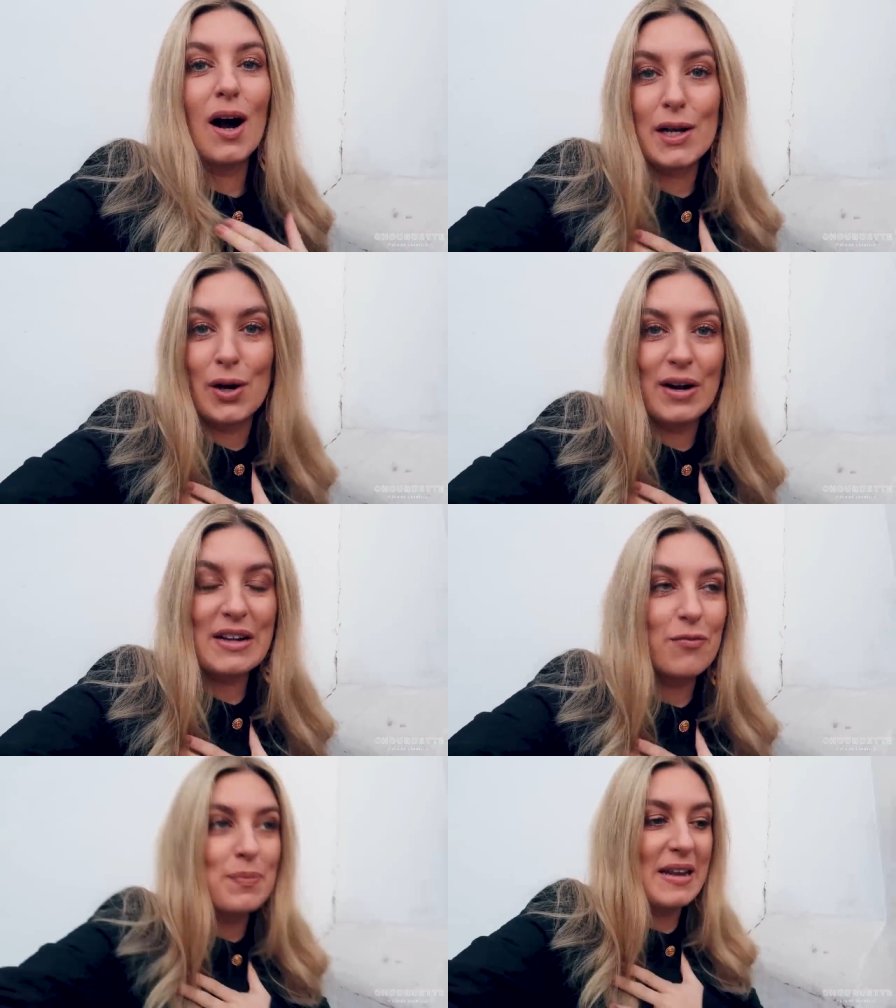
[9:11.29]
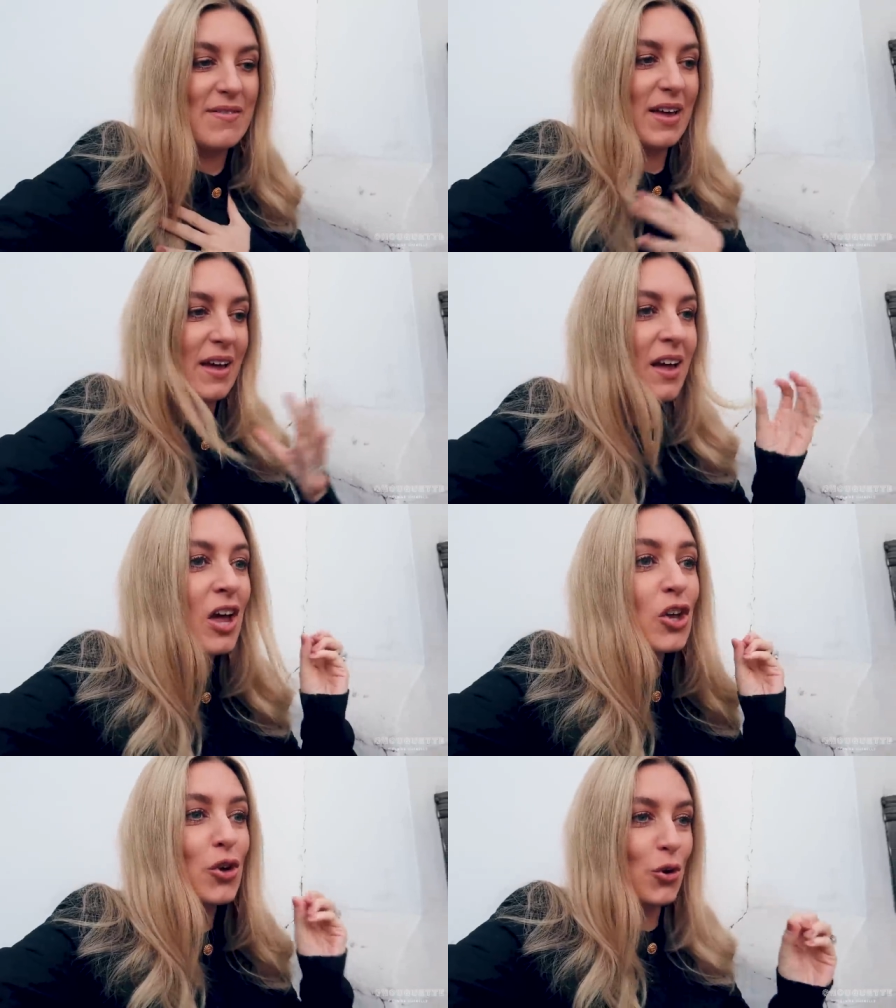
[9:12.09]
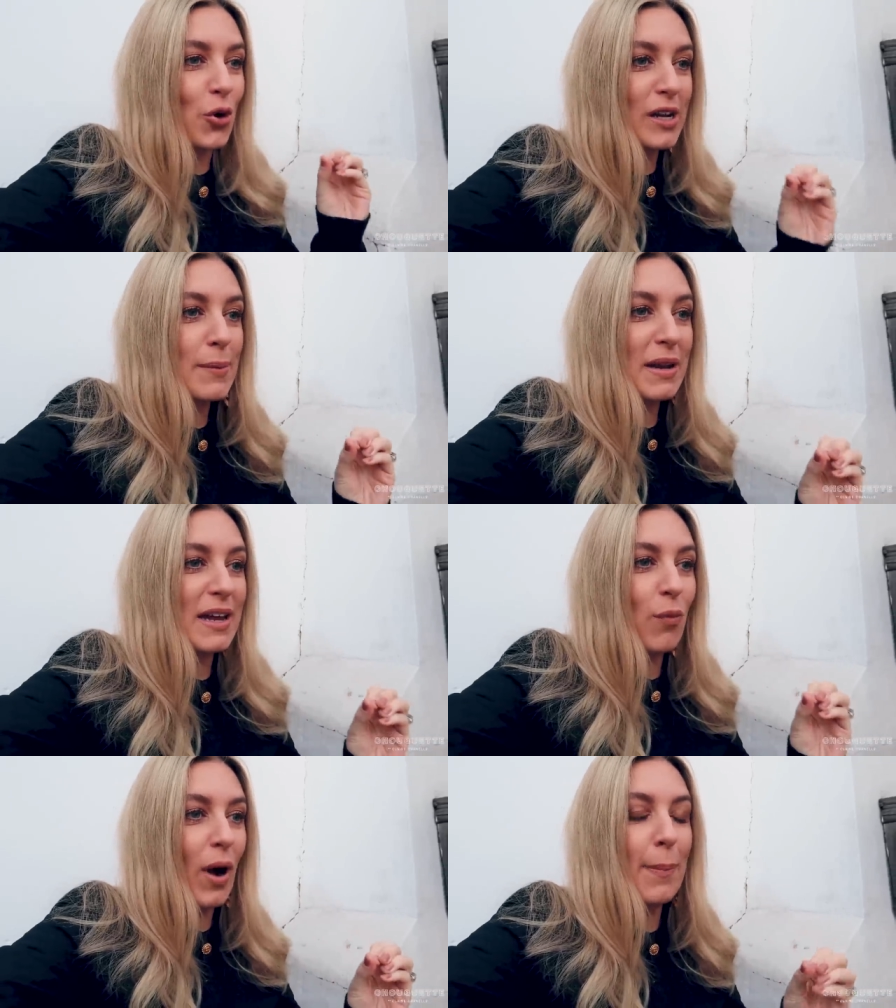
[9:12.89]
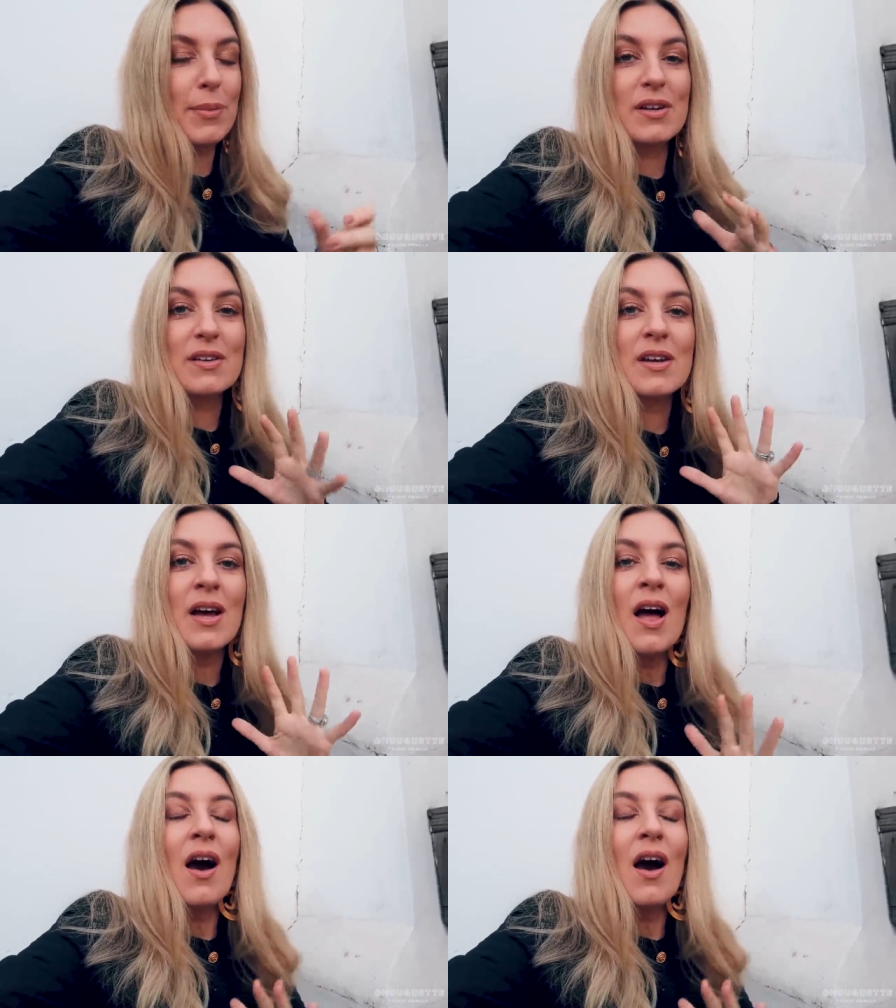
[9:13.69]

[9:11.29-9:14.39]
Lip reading: I can't even believe it. You're not gonna believe what happened.